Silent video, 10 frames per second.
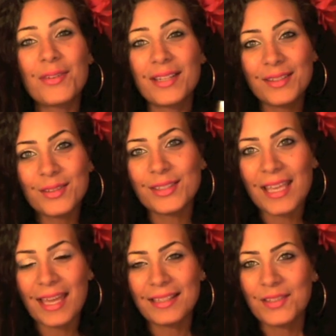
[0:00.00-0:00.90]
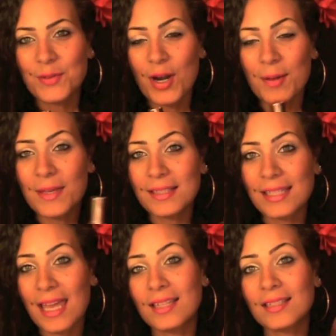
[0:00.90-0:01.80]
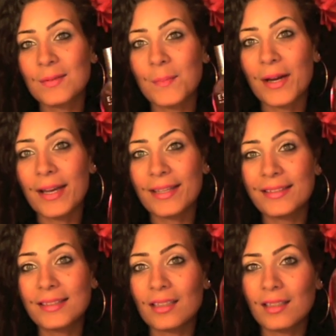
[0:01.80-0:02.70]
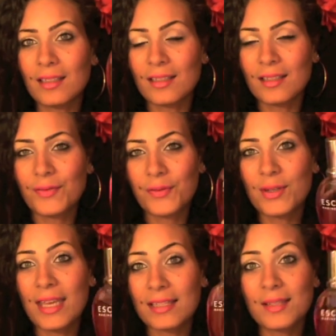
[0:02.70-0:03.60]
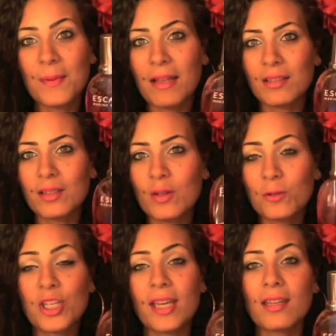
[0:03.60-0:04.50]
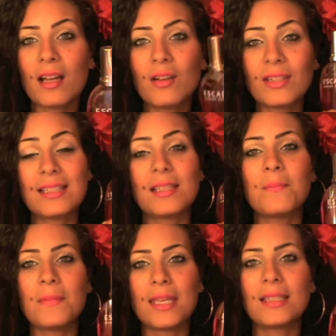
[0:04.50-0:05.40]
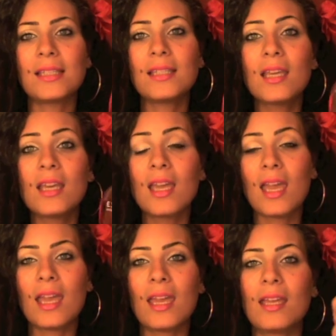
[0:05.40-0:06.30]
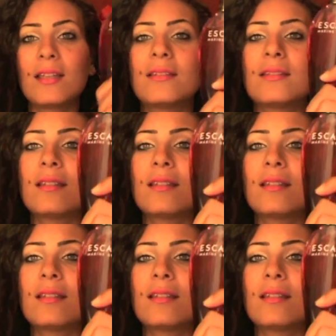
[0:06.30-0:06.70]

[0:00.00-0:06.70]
really good at describing scents, but if you can smell it, go check it out. It's amazing. And